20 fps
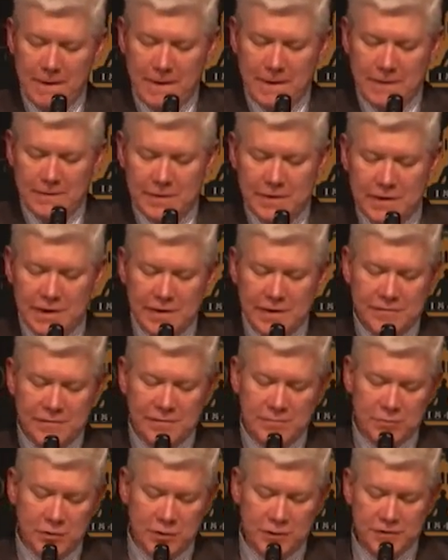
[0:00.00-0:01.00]
In the case
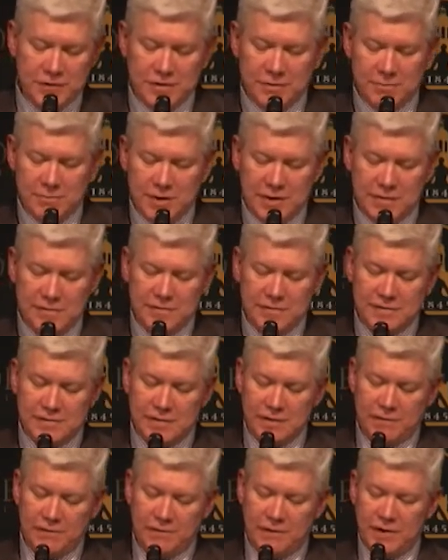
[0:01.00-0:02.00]
of most, it makes
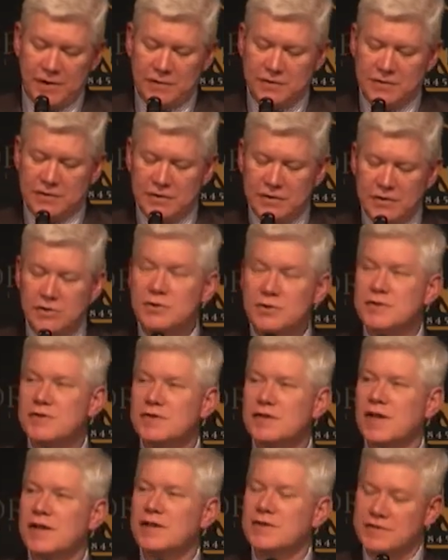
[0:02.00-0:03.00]
itself felt in the good
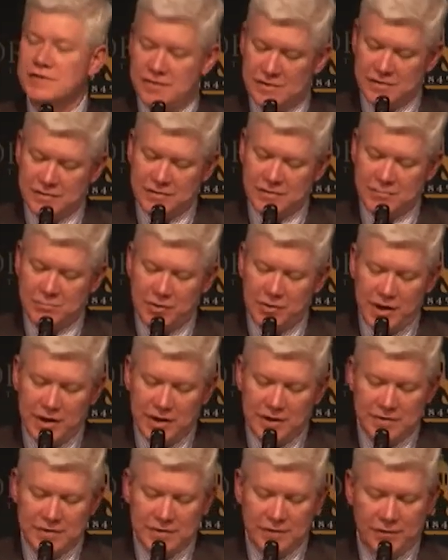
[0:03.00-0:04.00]
sense,
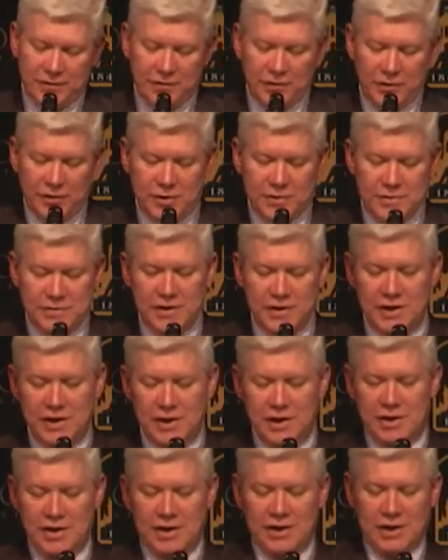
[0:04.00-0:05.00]
sobriety of thought,
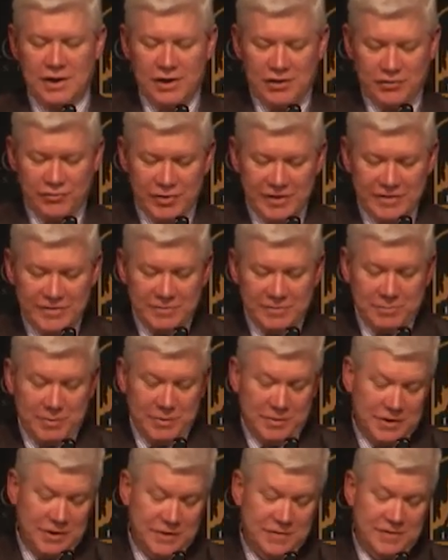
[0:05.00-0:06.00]

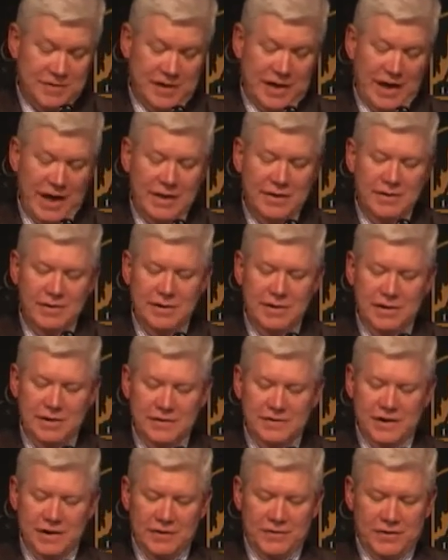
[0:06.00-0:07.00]
reasonableness, candour,
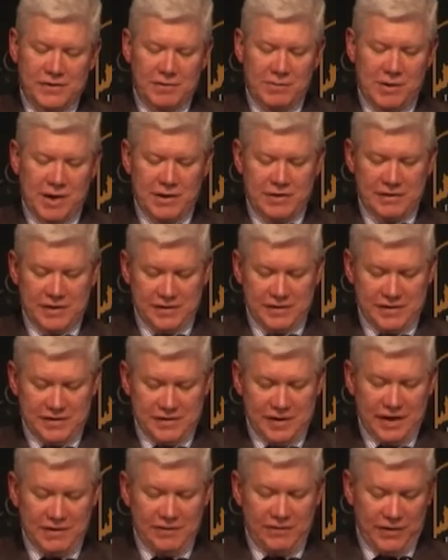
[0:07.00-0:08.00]
self command, and
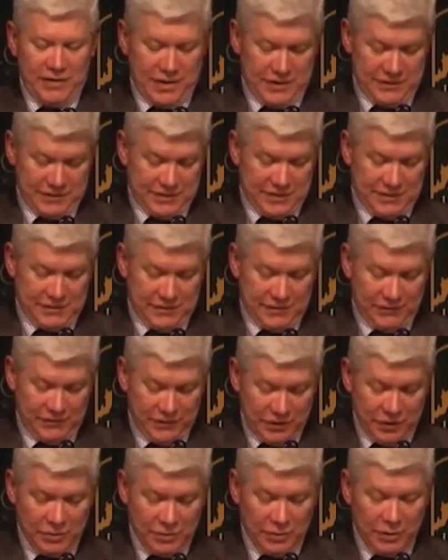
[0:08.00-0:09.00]
steadfastness of
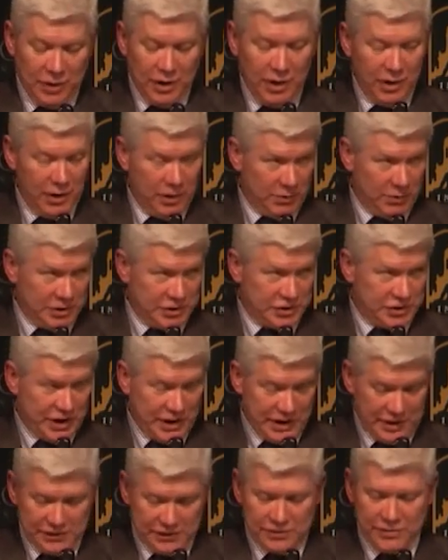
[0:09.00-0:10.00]
view which
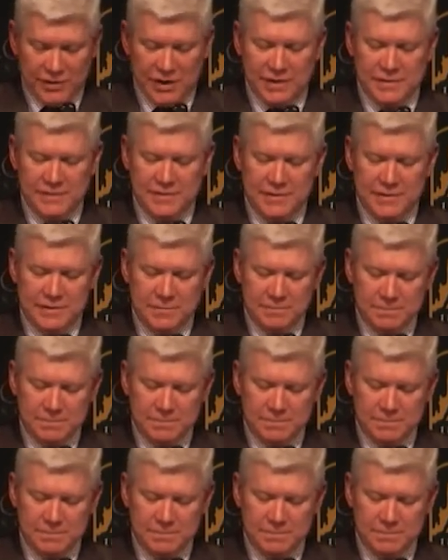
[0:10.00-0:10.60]
characterise it.